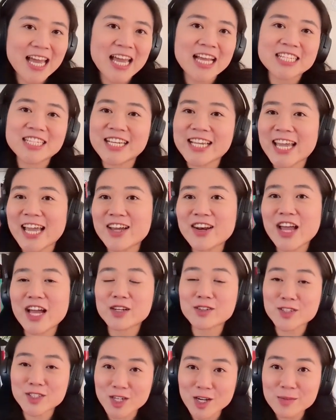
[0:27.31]
Check out our
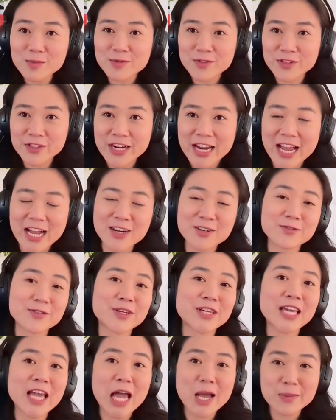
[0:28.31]
shop for our
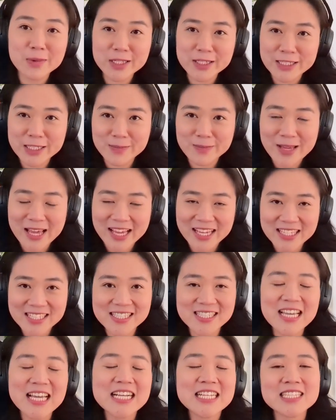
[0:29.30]
vocabulary
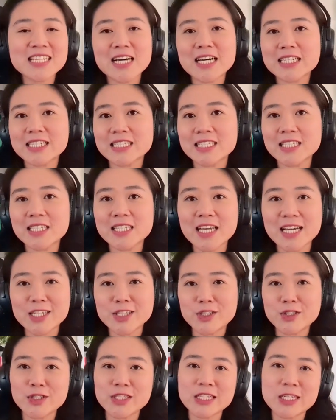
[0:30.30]
packs targeted at
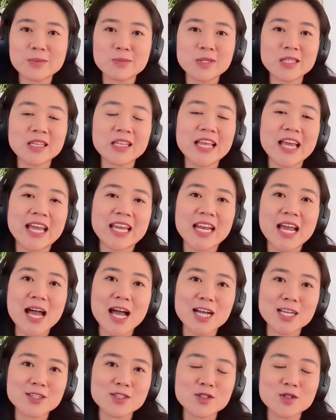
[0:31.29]
junior, middle, and
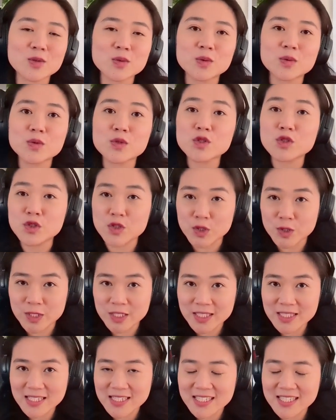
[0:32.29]
high school
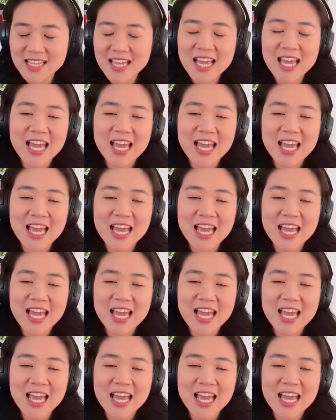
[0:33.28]
students.